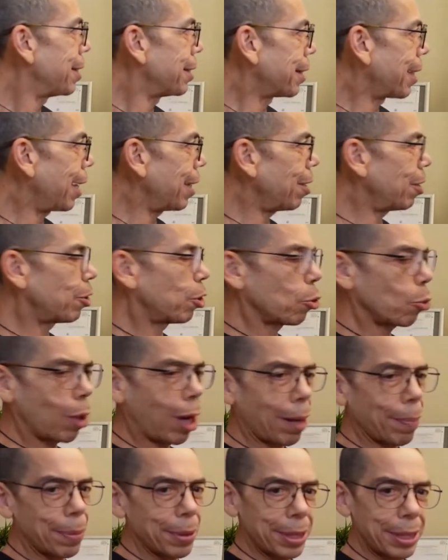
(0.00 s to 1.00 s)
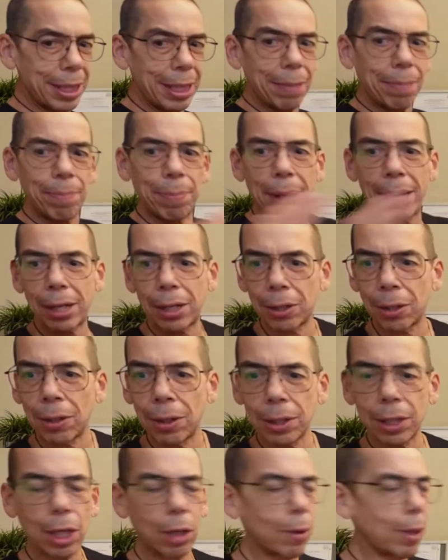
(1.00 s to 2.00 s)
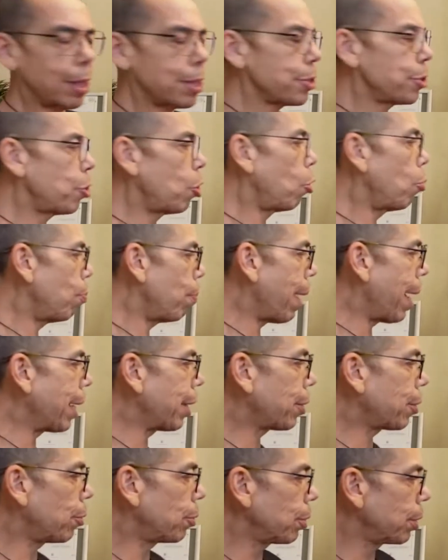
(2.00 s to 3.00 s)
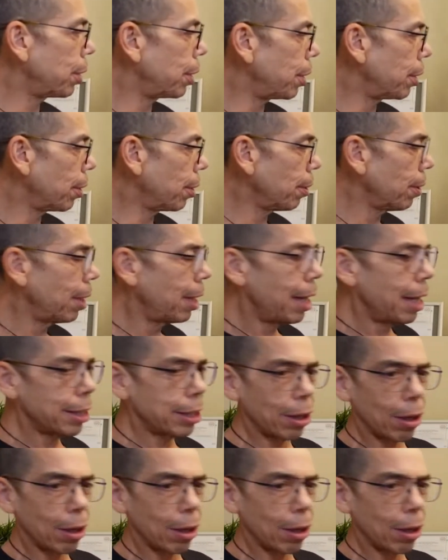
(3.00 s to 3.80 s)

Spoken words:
To get a neuropathy better, there is no medical cure.